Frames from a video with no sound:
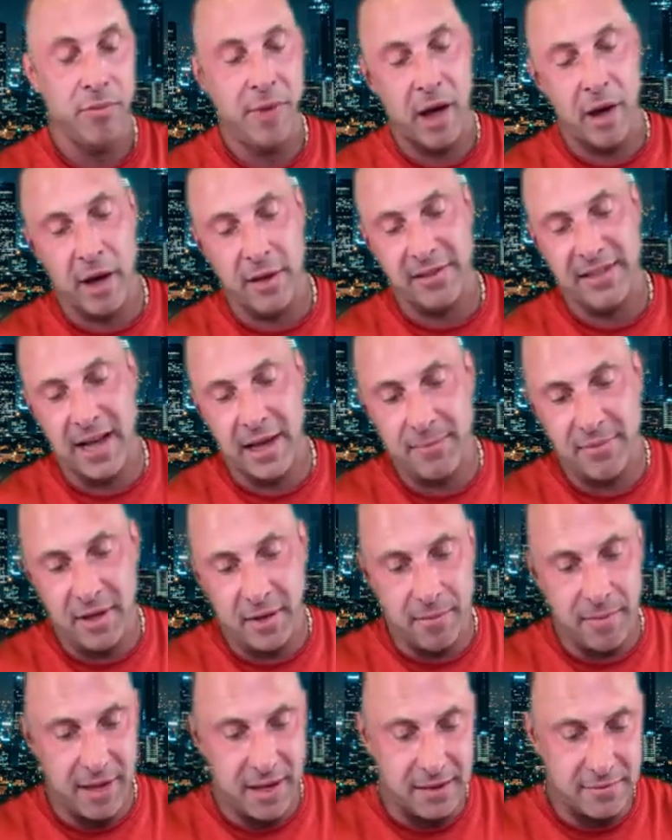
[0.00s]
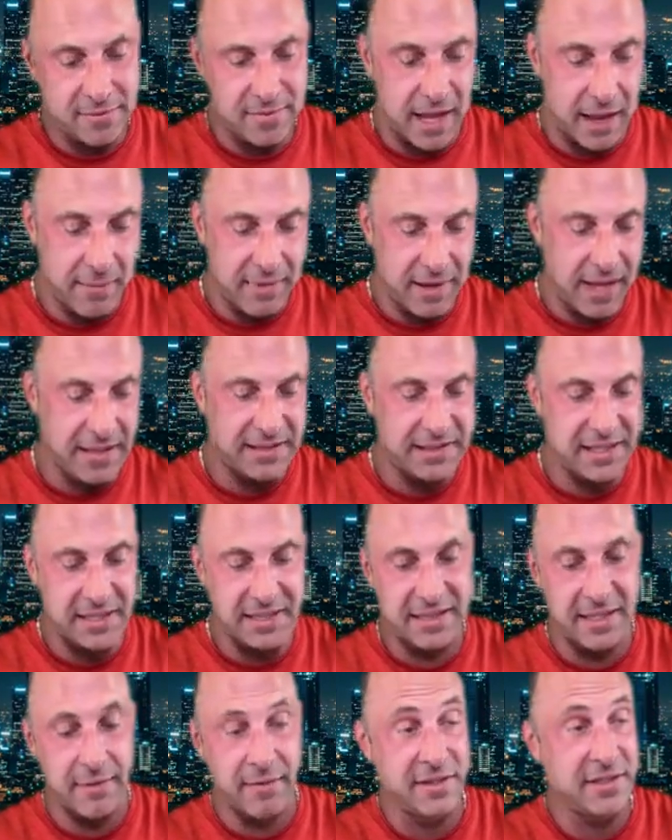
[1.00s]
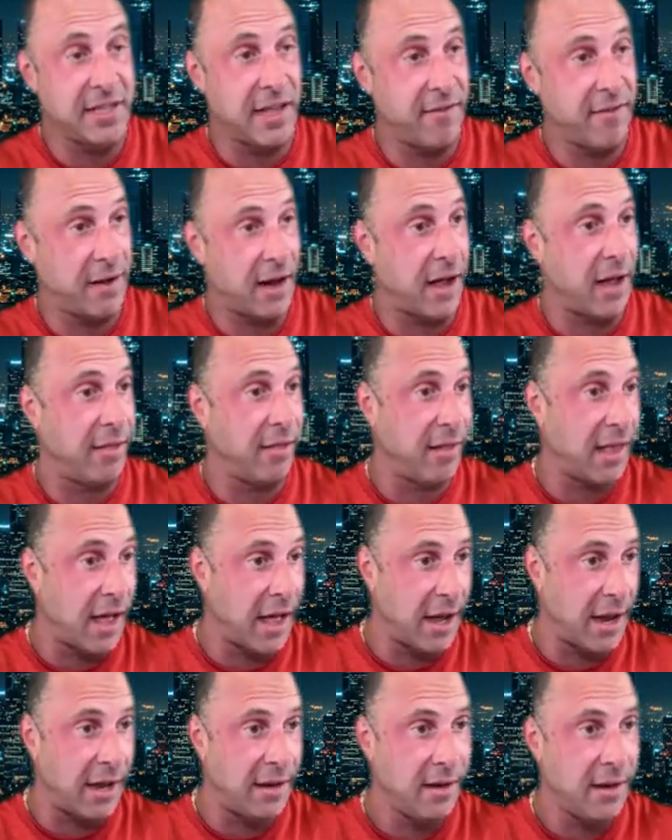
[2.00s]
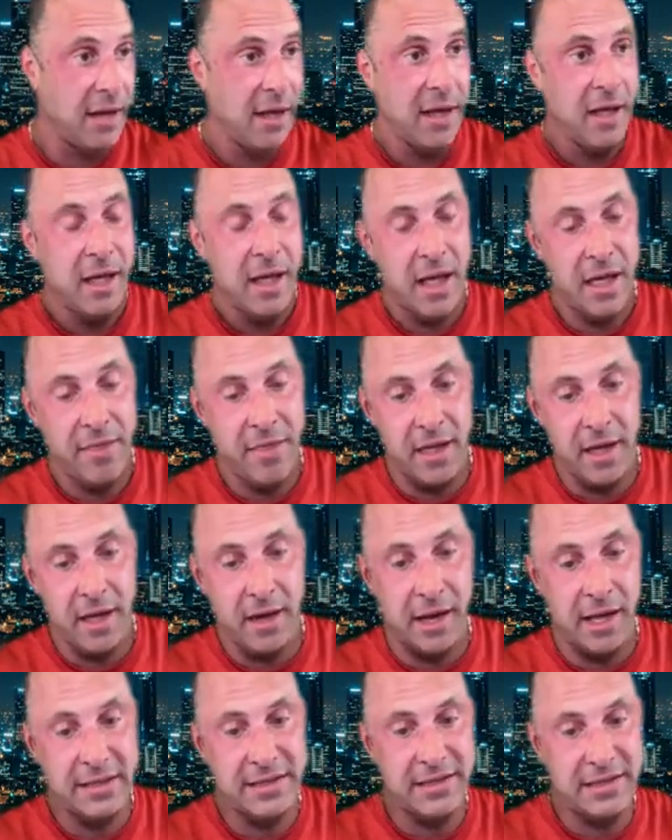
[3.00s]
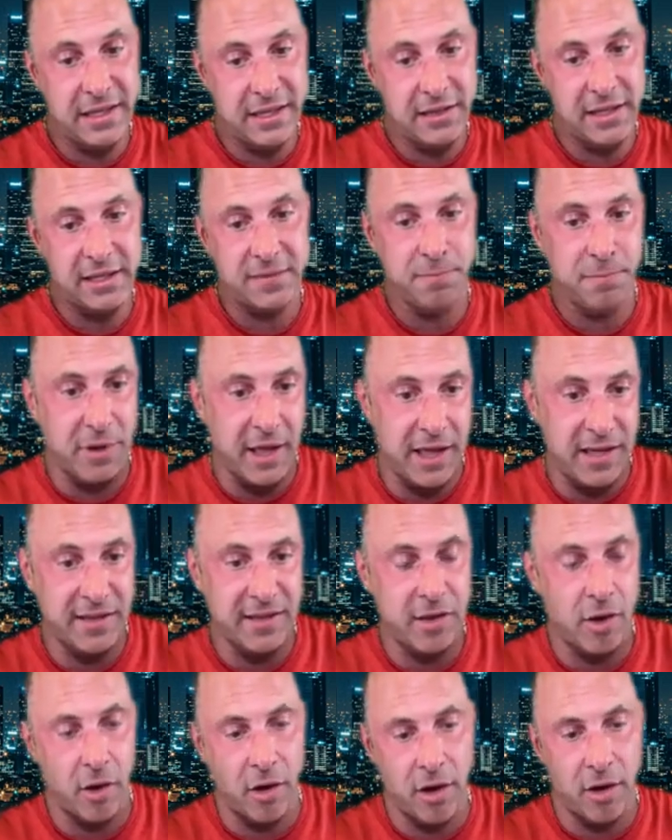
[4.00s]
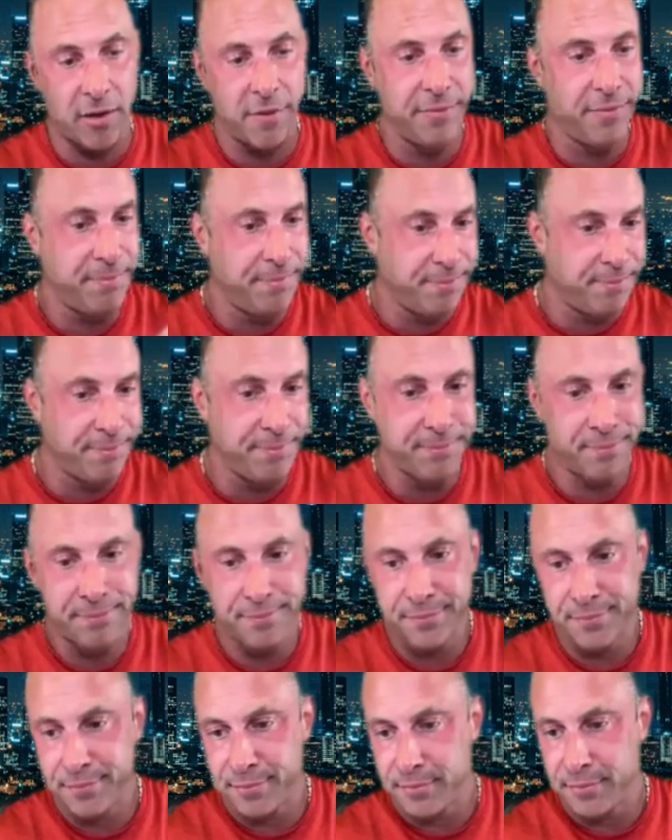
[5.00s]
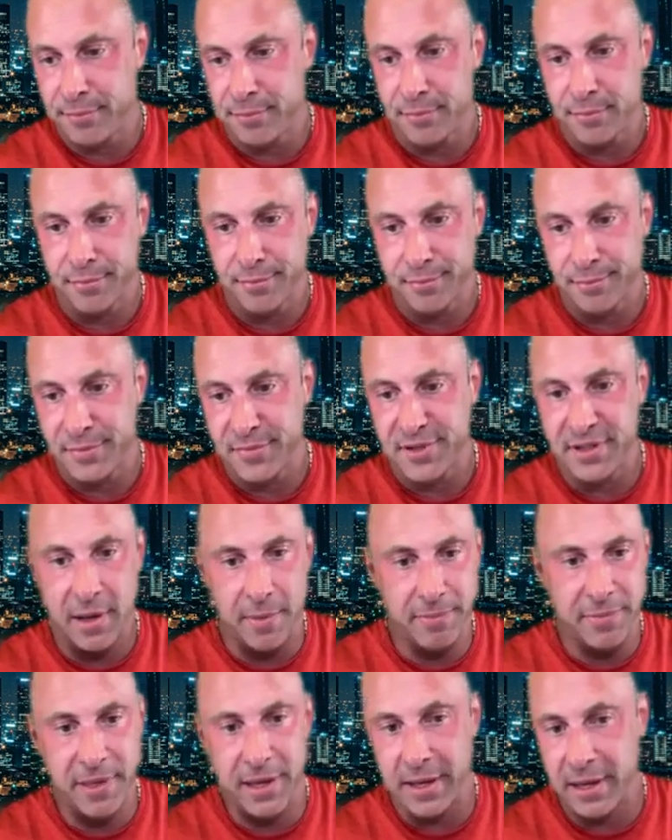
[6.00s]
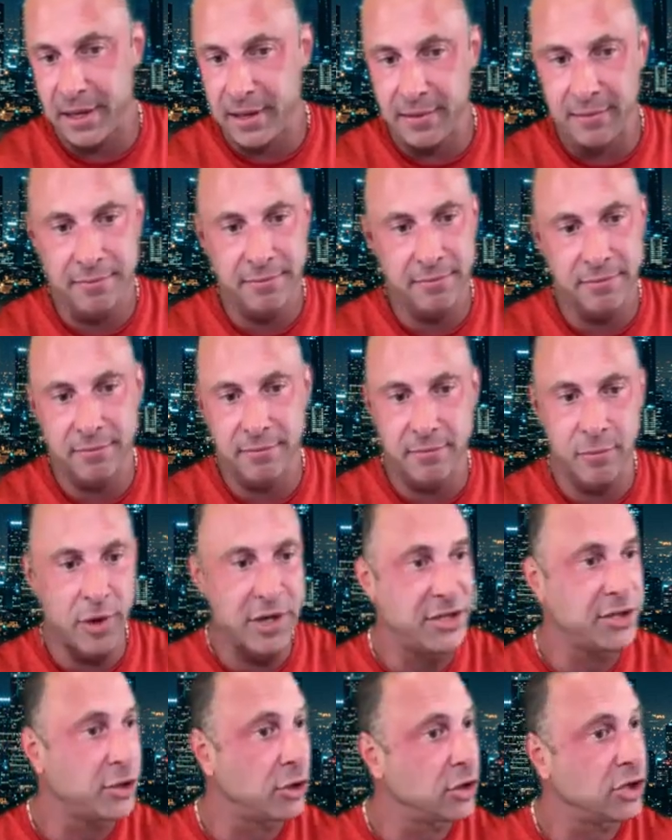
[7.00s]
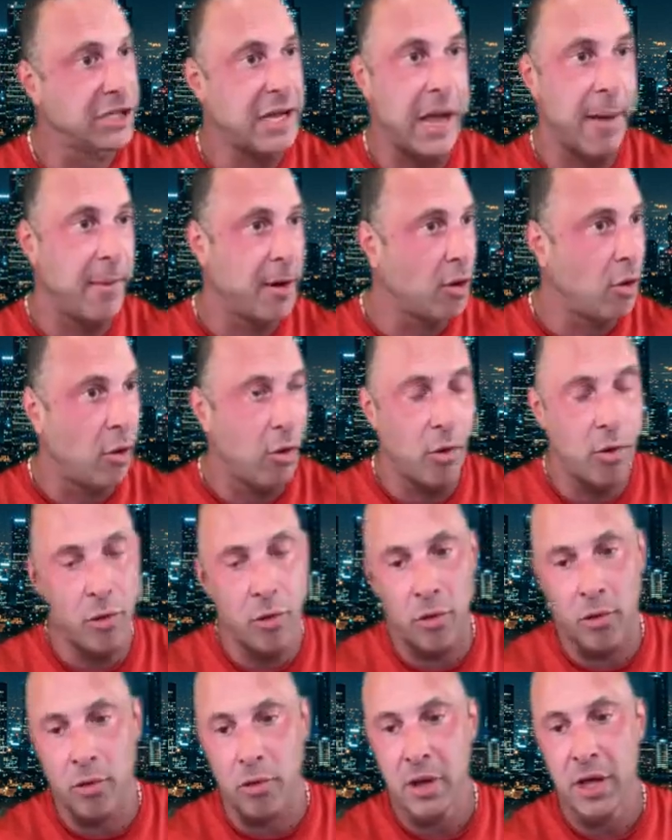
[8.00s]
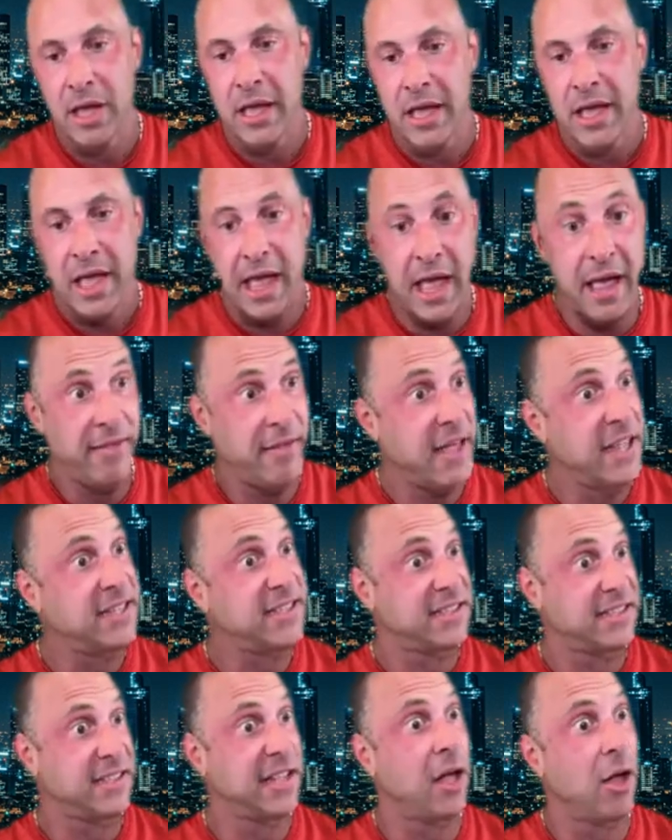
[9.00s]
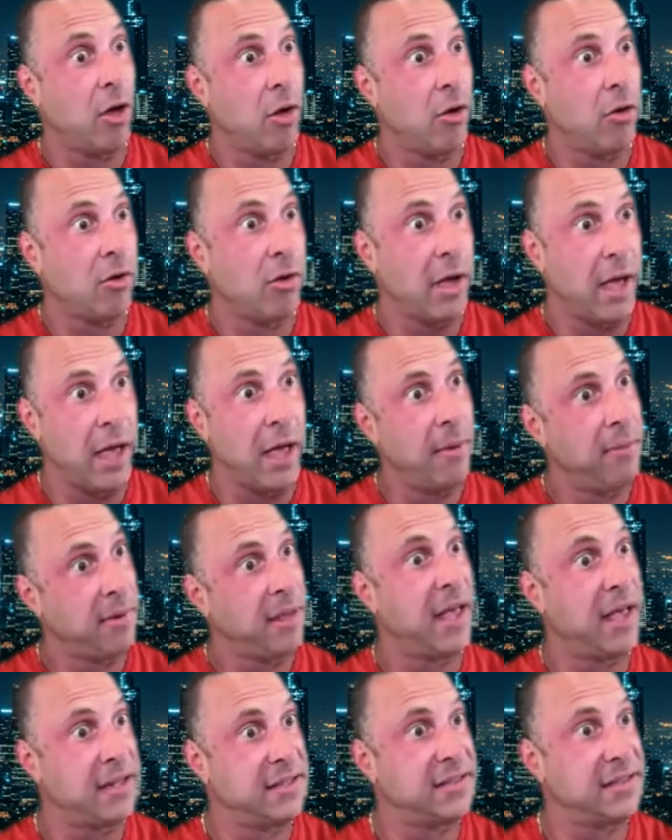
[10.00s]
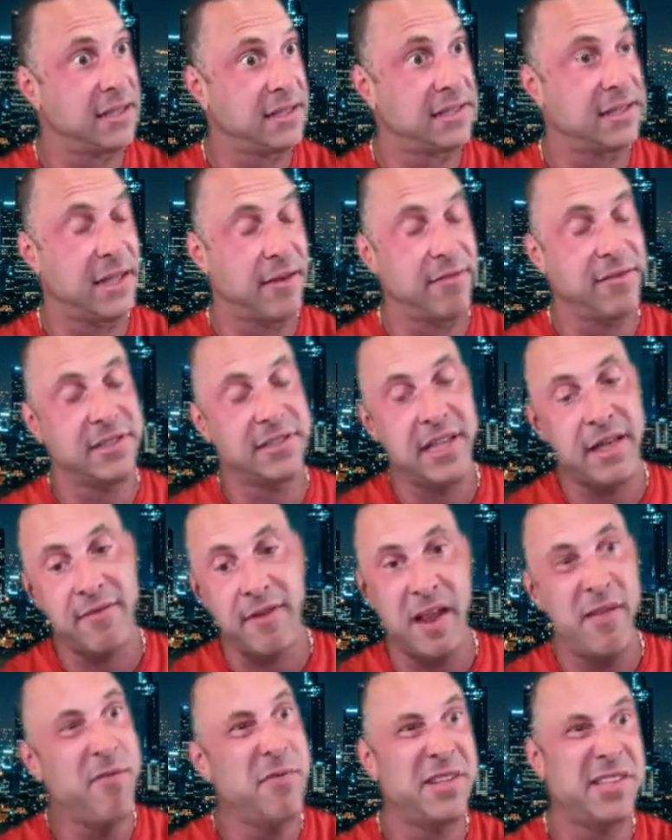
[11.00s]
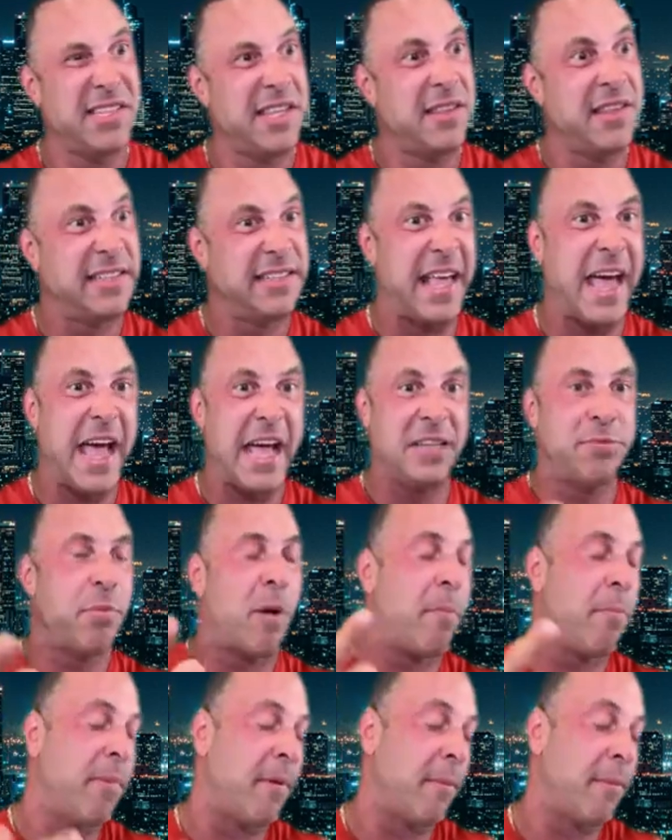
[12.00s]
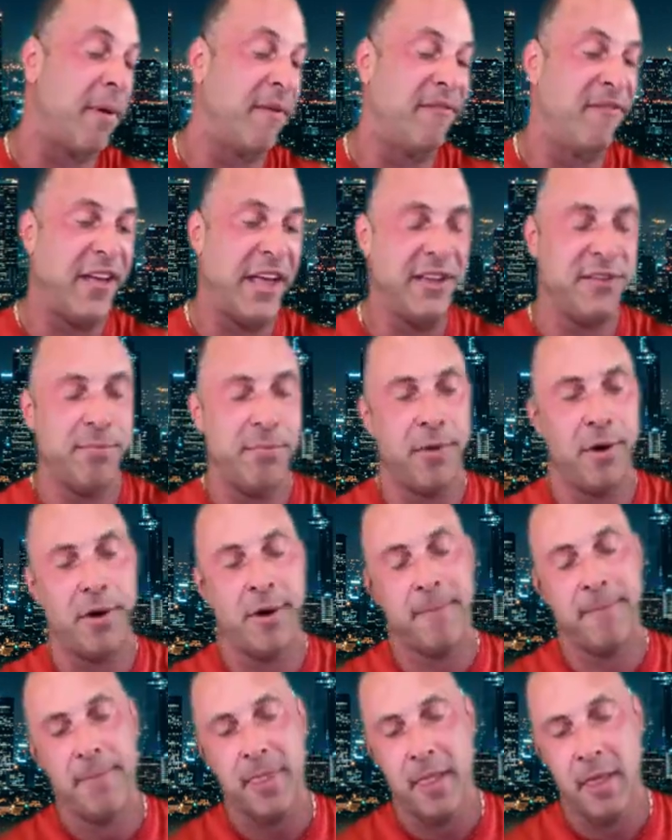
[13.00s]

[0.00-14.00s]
Now I typed up MK677 online, and then I see this place called something research chemical, and they sell MK677. I even see these ads pop up on Facebook.